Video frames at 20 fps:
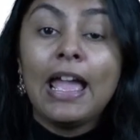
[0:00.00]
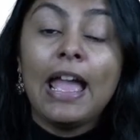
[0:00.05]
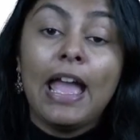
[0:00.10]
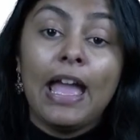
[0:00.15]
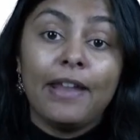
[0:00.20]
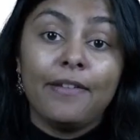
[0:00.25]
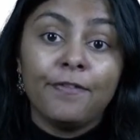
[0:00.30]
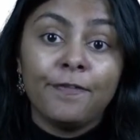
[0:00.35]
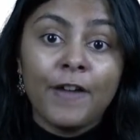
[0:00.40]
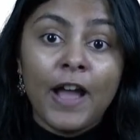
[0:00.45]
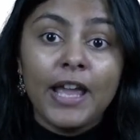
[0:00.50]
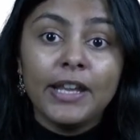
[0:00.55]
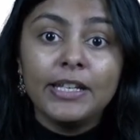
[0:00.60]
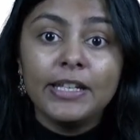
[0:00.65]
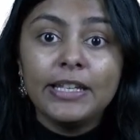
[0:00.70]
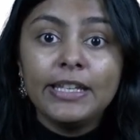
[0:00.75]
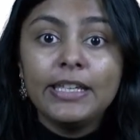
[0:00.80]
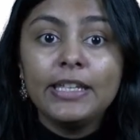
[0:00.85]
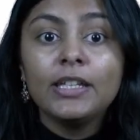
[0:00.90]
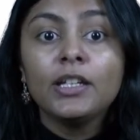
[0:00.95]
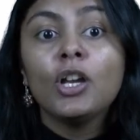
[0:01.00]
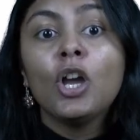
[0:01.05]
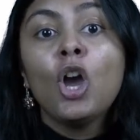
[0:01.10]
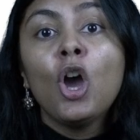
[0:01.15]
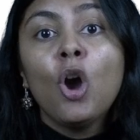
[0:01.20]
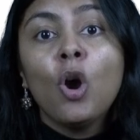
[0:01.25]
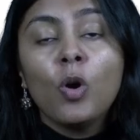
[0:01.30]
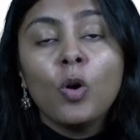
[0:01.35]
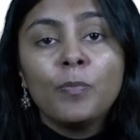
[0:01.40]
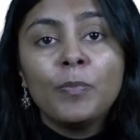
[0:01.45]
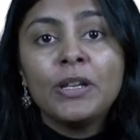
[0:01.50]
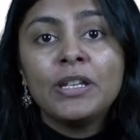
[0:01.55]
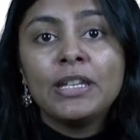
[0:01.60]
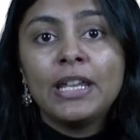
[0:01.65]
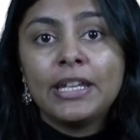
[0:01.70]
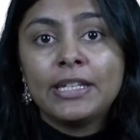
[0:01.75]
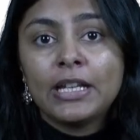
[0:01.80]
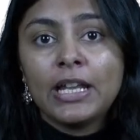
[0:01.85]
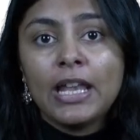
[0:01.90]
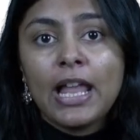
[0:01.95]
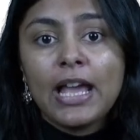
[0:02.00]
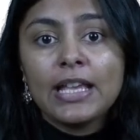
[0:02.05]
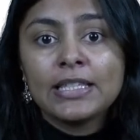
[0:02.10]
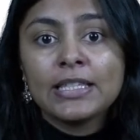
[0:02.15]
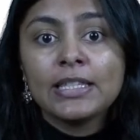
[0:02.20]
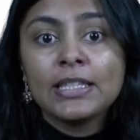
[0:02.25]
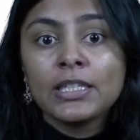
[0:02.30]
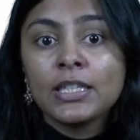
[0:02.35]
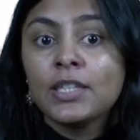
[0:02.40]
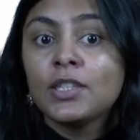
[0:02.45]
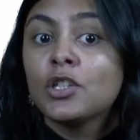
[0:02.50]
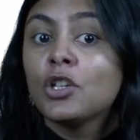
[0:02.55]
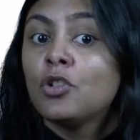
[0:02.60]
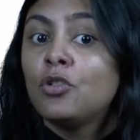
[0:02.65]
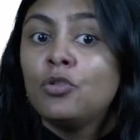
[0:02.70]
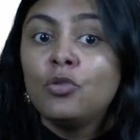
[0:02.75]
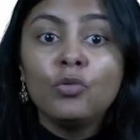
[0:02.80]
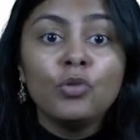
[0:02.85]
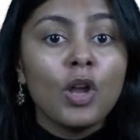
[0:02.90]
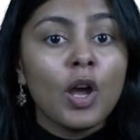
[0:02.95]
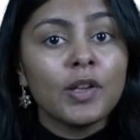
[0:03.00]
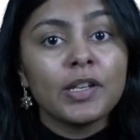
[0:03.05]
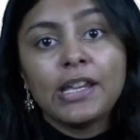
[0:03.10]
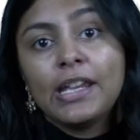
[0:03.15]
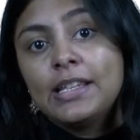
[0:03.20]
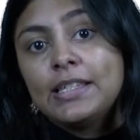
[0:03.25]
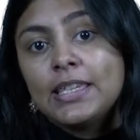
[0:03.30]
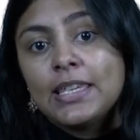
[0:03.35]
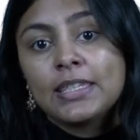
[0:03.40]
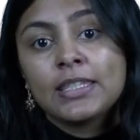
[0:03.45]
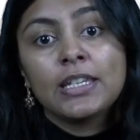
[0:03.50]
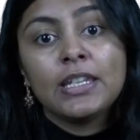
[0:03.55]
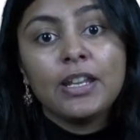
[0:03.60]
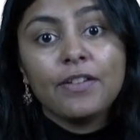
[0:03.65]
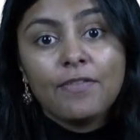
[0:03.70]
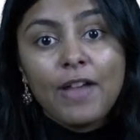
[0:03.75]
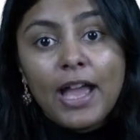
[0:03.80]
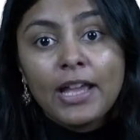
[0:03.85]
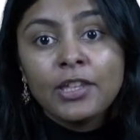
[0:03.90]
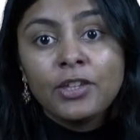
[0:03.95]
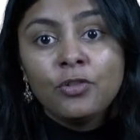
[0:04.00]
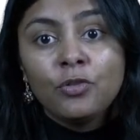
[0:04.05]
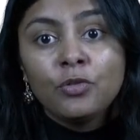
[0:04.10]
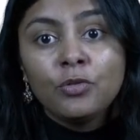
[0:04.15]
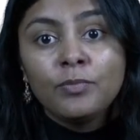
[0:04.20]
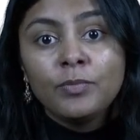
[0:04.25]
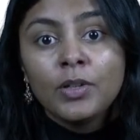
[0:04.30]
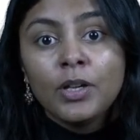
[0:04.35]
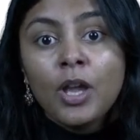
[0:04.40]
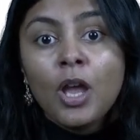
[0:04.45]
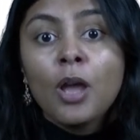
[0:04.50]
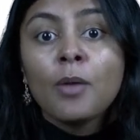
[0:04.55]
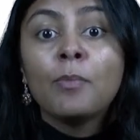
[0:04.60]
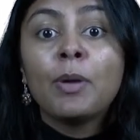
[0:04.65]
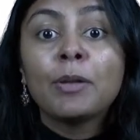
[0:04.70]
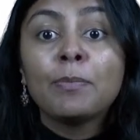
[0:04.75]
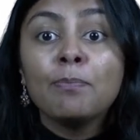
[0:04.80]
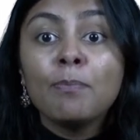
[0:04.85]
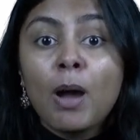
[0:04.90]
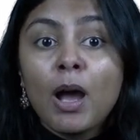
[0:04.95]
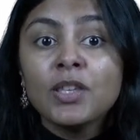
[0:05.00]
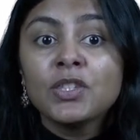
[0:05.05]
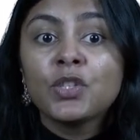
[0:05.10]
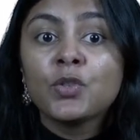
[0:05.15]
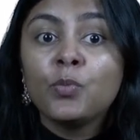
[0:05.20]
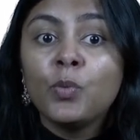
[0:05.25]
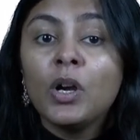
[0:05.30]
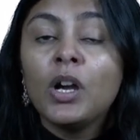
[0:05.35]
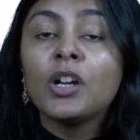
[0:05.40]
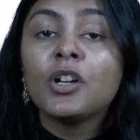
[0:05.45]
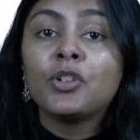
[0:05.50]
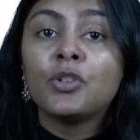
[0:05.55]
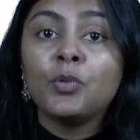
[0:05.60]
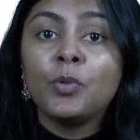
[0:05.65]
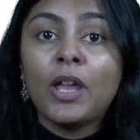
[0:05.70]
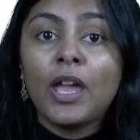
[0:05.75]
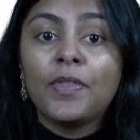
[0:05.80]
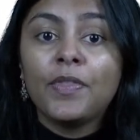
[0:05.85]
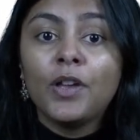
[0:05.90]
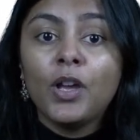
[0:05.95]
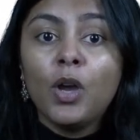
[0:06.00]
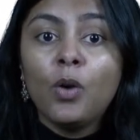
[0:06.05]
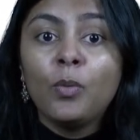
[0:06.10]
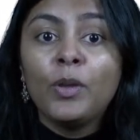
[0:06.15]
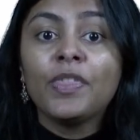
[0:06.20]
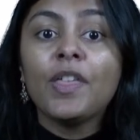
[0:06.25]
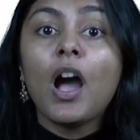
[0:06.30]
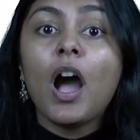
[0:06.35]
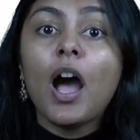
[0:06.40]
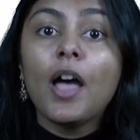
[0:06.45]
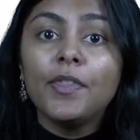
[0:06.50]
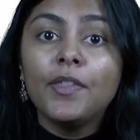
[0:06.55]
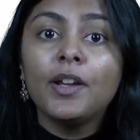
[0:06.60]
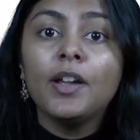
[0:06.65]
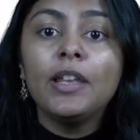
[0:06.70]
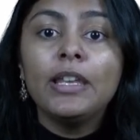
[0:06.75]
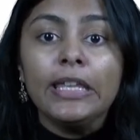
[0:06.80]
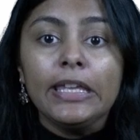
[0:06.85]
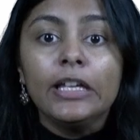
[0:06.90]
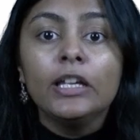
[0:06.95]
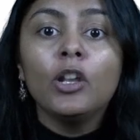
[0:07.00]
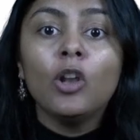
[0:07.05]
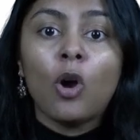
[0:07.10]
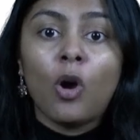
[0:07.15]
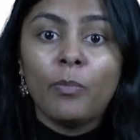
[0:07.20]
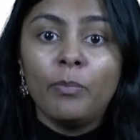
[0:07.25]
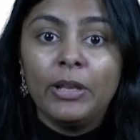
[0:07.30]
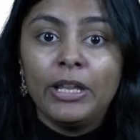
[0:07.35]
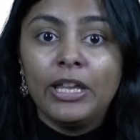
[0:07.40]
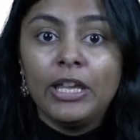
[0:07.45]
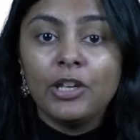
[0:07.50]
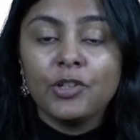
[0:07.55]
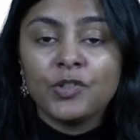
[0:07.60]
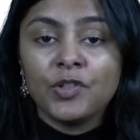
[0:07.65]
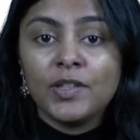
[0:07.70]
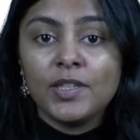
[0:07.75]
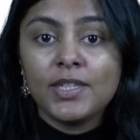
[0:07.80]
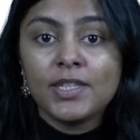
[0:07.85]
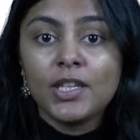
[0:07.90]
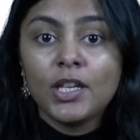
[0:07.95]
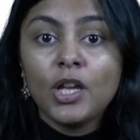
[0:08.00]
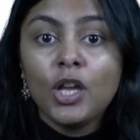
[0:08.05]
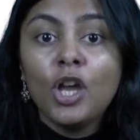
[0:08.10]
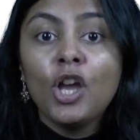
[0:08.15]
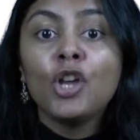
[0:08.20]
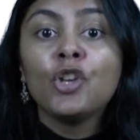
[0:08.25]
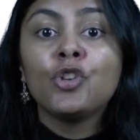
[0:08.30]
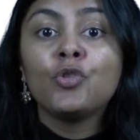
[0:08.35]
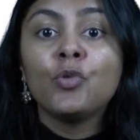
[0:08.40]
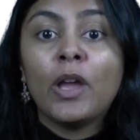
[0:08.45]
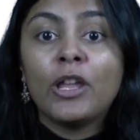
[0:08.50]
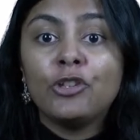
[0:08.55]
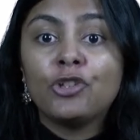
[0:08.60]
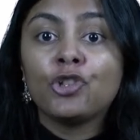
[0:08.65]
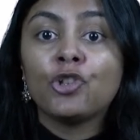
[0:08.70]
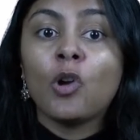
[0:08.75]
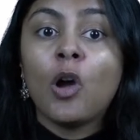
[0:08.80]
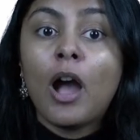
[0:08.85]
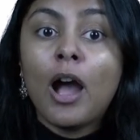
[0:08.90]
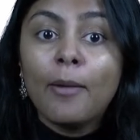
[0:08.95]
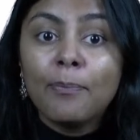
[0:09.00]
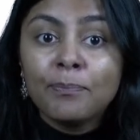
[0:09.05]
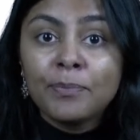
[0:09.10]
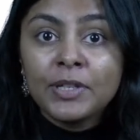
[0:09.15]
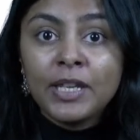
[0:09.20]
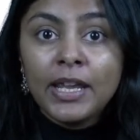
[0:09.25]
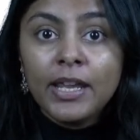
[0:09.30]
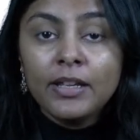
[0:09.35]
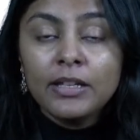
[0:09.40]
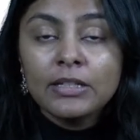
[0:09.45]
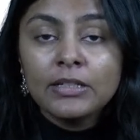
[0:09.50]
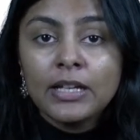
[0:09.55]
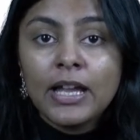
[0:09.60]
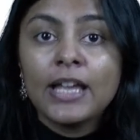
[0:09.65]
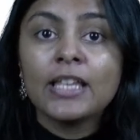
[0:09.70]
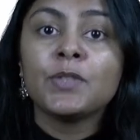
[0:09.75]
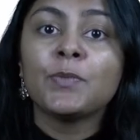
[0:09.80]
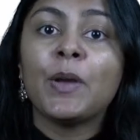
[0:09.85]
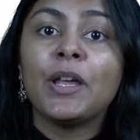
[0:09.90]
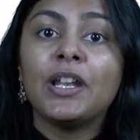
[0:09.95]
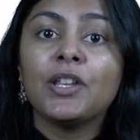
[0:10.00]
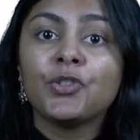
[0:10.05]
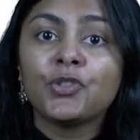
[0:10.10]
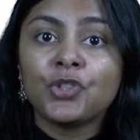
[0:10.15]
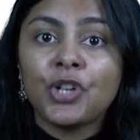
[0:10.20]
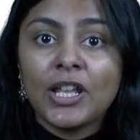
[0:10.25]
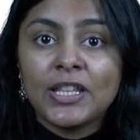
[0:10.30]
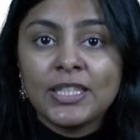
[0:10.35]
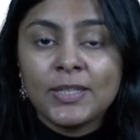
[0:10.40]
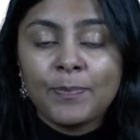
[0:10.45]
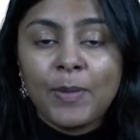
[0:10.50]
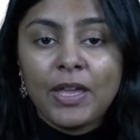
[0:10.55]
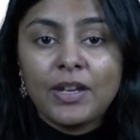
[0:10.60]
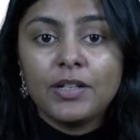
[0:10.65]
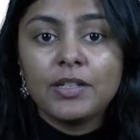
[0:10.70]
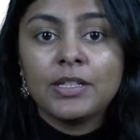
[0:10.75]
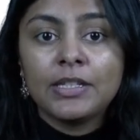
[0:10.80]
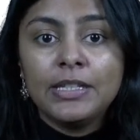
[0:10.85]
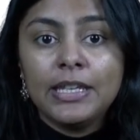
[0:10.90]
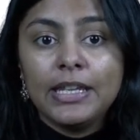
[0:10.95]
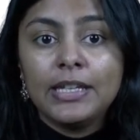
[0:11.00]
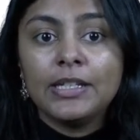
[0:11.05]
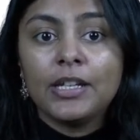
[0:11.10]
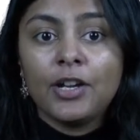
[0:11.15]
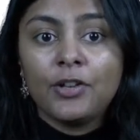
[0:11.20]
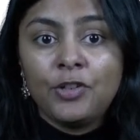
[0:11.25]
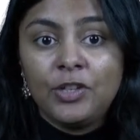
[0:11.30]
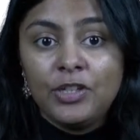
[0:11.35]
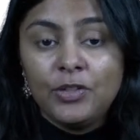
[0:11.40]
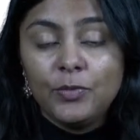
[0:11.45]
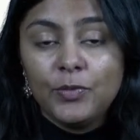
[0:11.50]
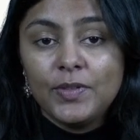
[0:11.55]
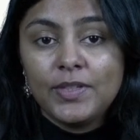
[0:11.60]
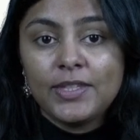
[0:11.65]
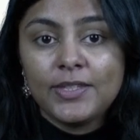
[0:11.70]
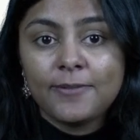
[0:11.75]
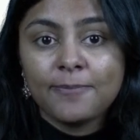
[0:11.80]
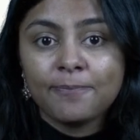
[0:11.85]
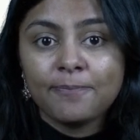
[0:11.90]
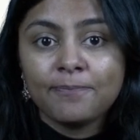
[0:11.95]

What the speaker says: And finally, open data licenses do not exist in a vacuum, but must work together with other legal obligations to ensure uptake as well as transparent data reuse.